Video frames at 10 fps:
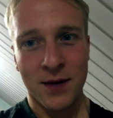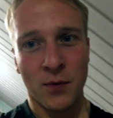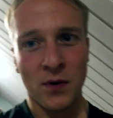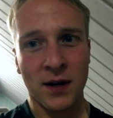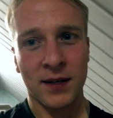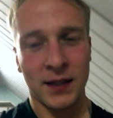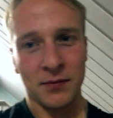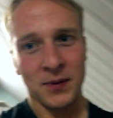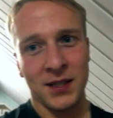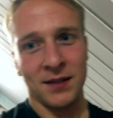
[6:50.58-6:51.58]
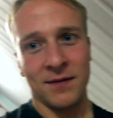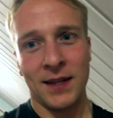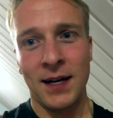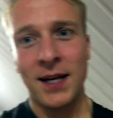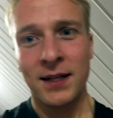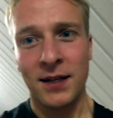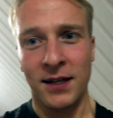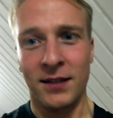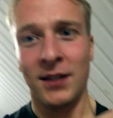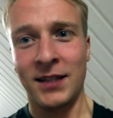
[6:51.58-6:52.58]
work that we did with
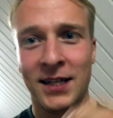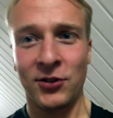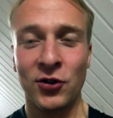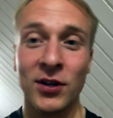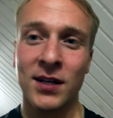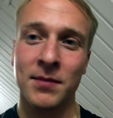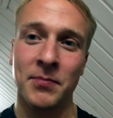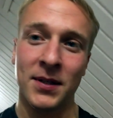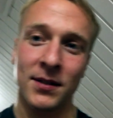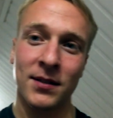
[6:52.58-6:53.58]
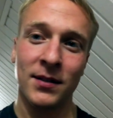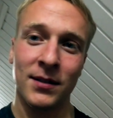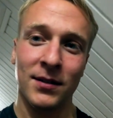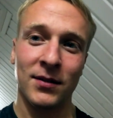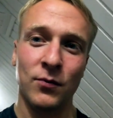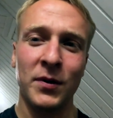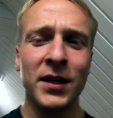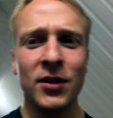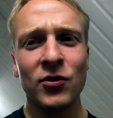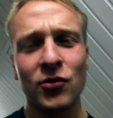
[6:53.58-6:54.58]
Elena, the Joygasm piece, is we
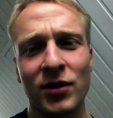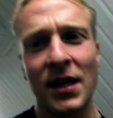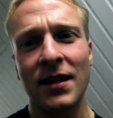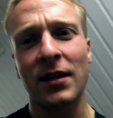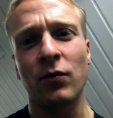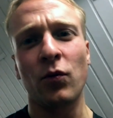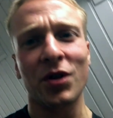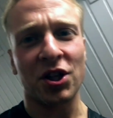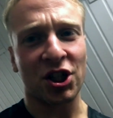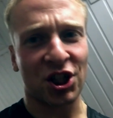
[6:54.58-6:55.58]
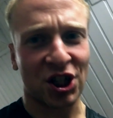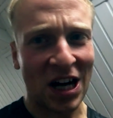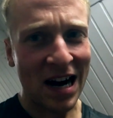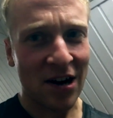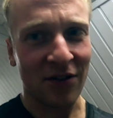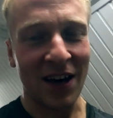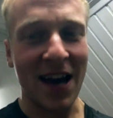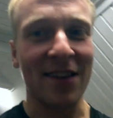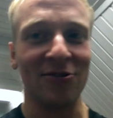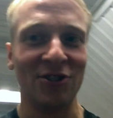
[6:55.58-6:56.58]
used to say that we share the
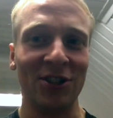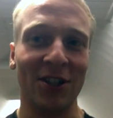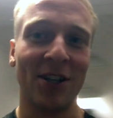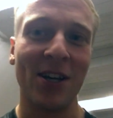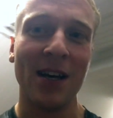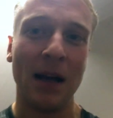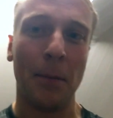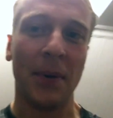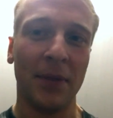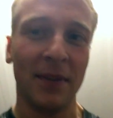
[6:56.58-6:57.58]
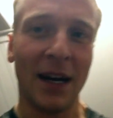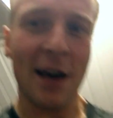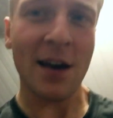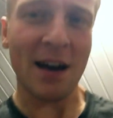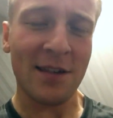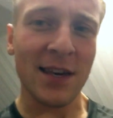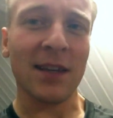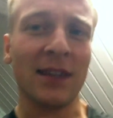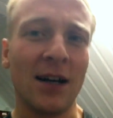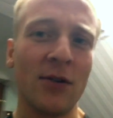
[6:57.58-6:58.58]
energy, but I
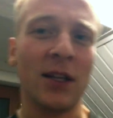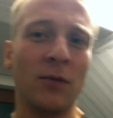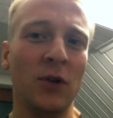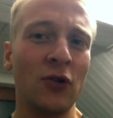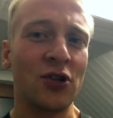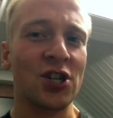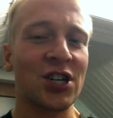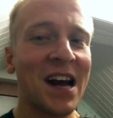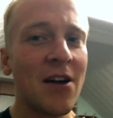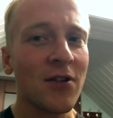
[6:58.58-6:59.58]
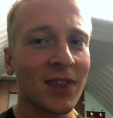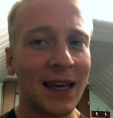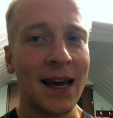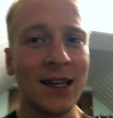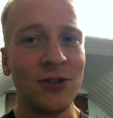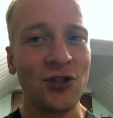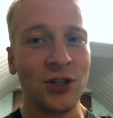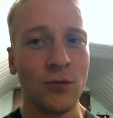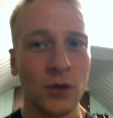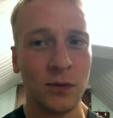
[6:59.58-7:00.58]
think now that we're not sharing the
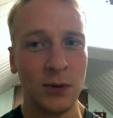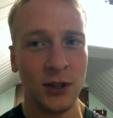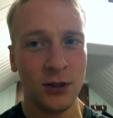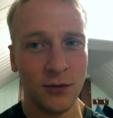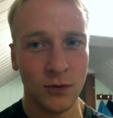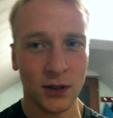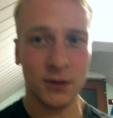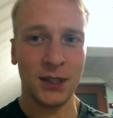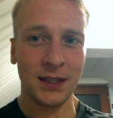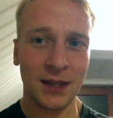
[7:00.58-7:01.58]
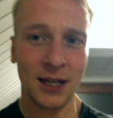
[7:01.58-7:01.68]
energy, what we did